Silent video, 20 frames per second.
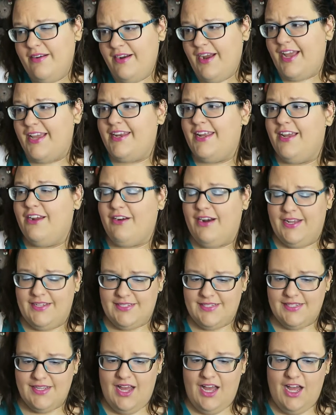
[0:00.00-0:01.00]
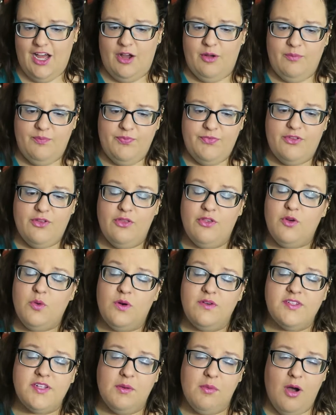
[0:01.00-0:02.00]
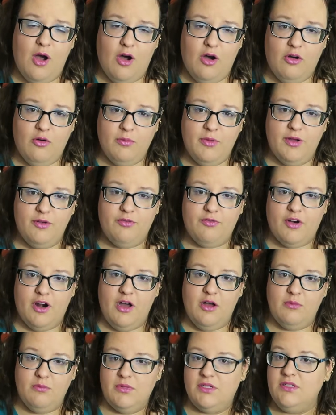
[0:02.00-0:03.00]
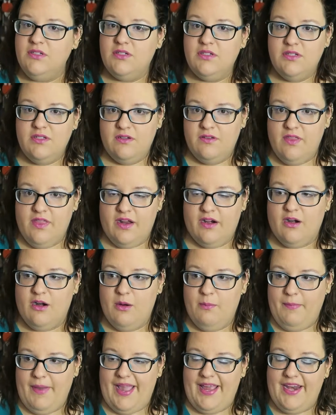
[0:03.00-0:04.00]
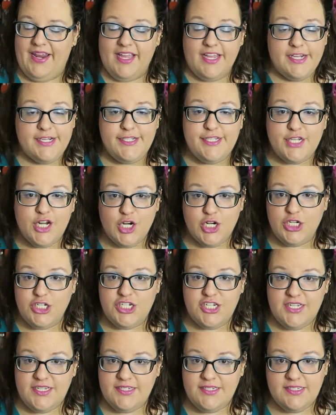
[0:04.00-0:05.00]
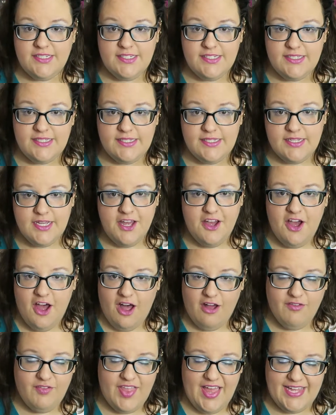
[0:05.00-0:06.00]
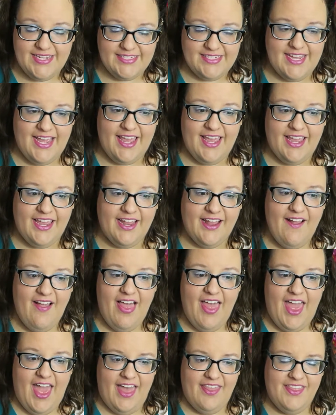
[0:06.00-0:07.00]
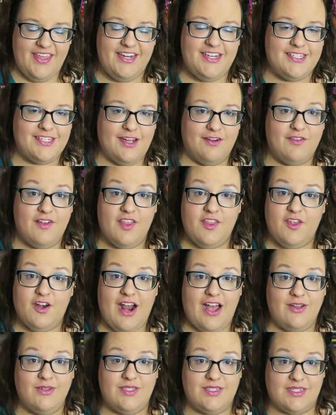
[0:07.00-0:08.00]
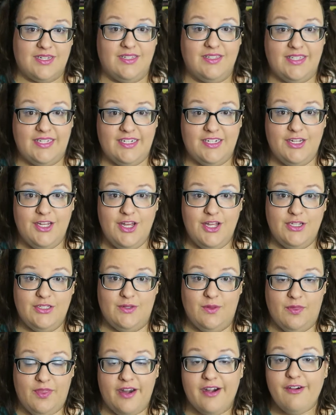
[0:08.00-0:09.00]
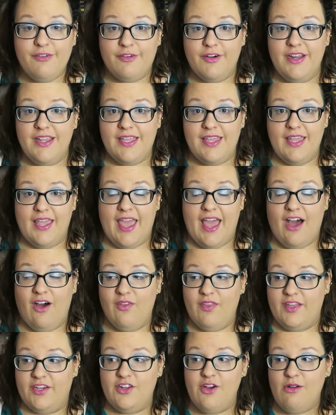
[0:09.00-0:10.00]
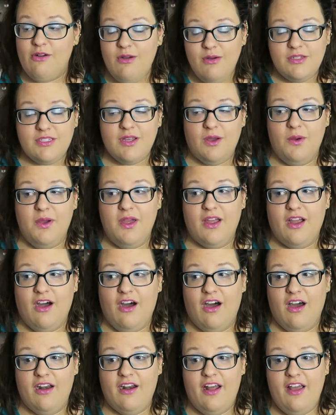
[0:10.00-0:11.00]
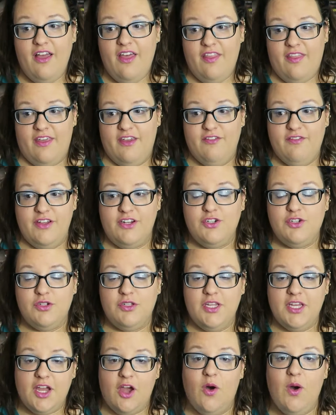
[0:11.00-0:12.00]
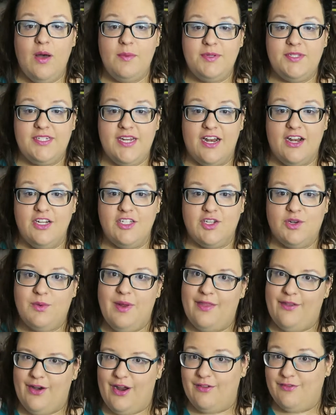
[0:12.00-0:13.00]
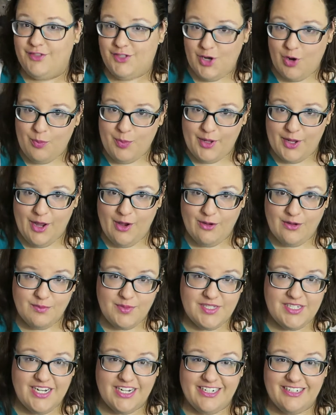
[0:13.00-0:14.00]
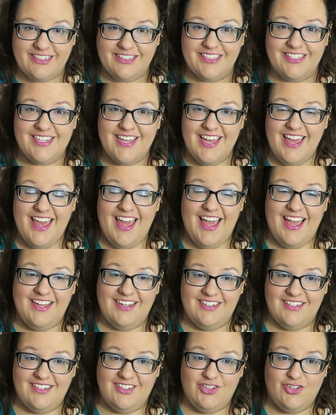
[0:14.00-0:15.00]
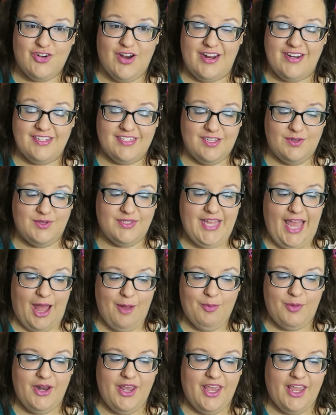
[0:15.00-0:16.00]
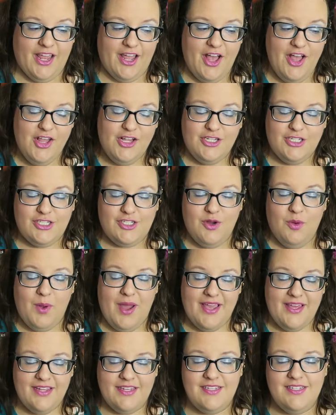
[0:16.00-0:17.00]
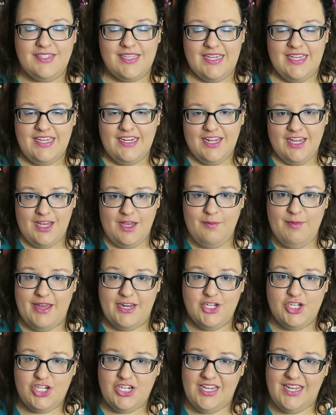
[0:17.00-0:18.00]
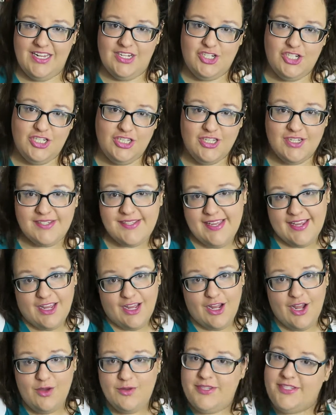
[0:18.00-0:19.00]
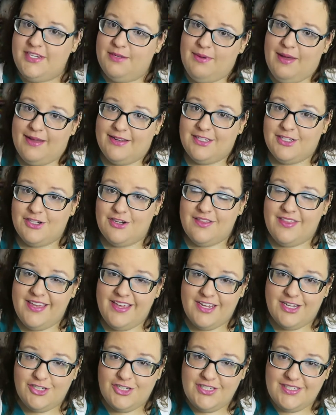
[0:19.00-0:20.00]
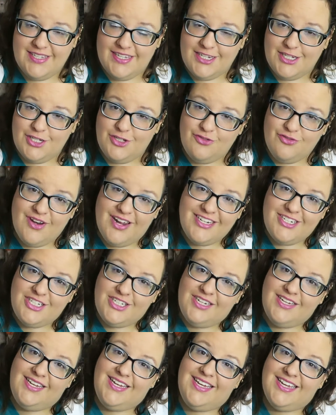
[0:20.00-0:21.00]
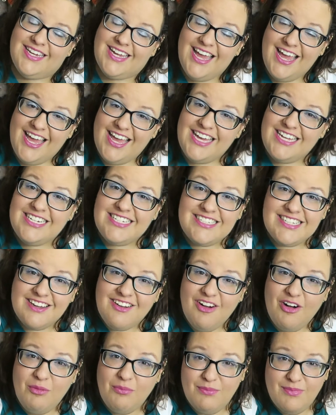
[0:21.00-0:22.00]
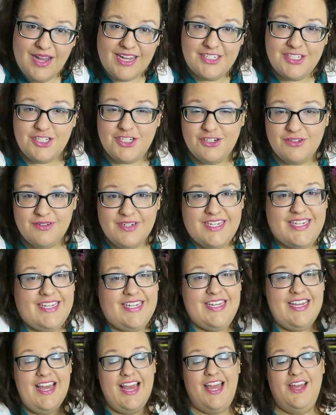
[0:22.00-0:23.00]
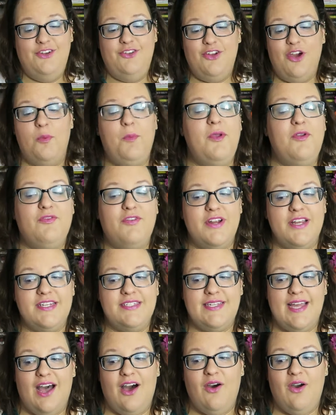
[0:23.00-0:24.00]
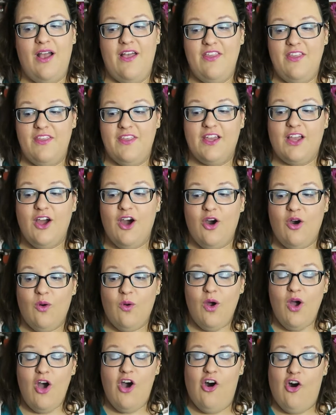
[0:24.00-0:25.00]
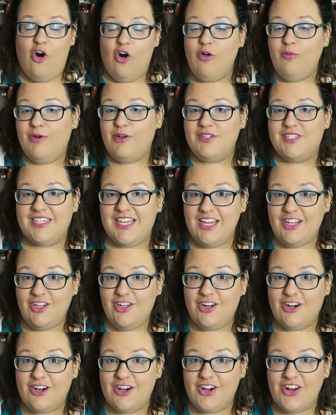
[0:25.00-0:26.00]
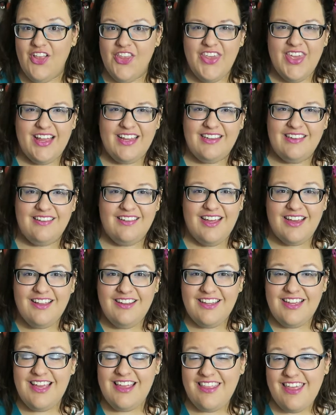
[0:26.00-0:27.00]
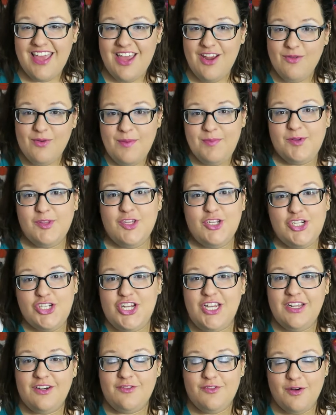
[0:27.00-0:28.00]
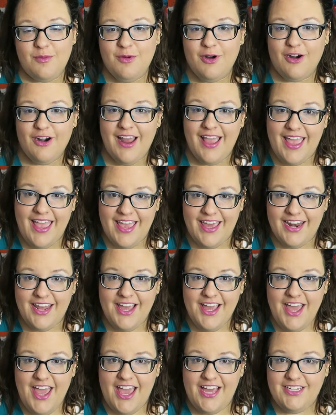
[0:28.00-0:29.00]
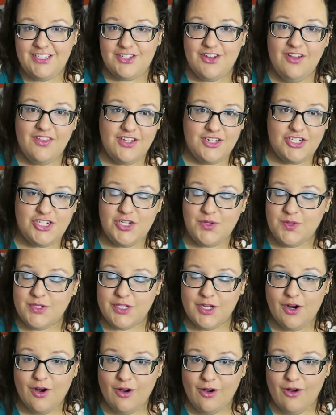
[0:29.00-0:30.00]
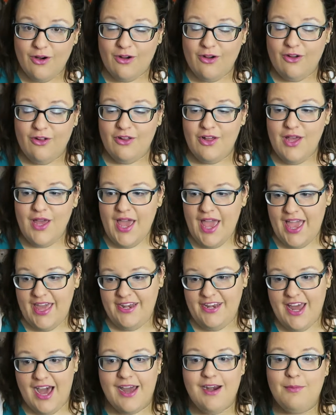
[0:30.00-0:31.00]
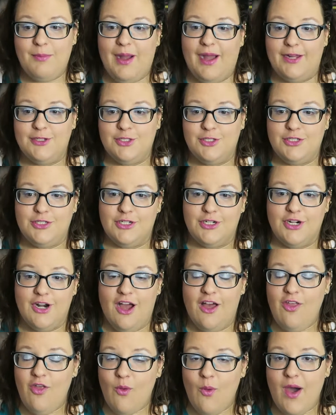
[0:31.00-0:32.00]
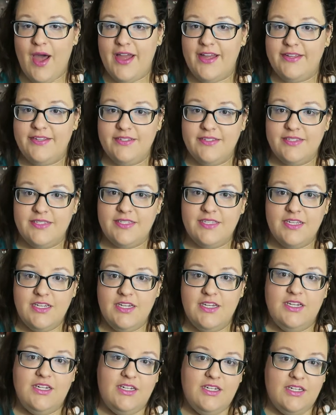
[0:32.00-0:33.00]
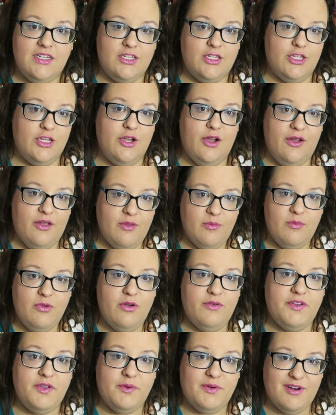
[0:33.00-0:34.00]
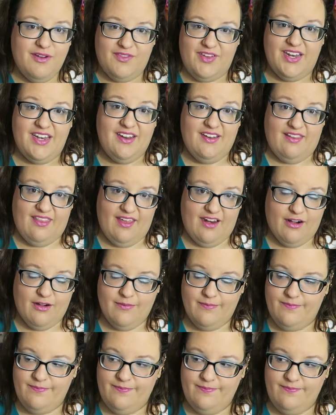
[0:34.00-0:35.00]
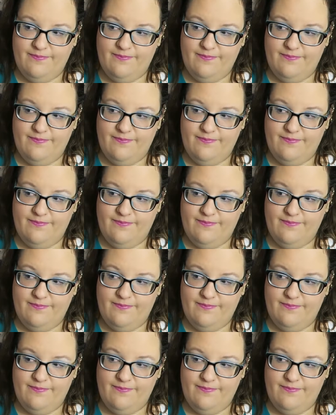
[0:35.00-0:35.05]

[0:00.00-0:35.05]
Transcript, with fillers: I digress. Um, so the dwarves come home from their mining excursions of that day, and they discover that their house is clean. So they're freaking out. They don't know what's going on. They eventually go upstairs, or rather have Dopey go upstairs and try to see what's happening. Snow White is in a bed sheet and she looks like a ghosty monster thing because she's like stretching and it's like all monstery. And Dopey freaks out and then they go almost kill her. Luckily, they ripped the sheet from her head and saw that she was a girl and not a monster. Otherwise, the movie would have ended there.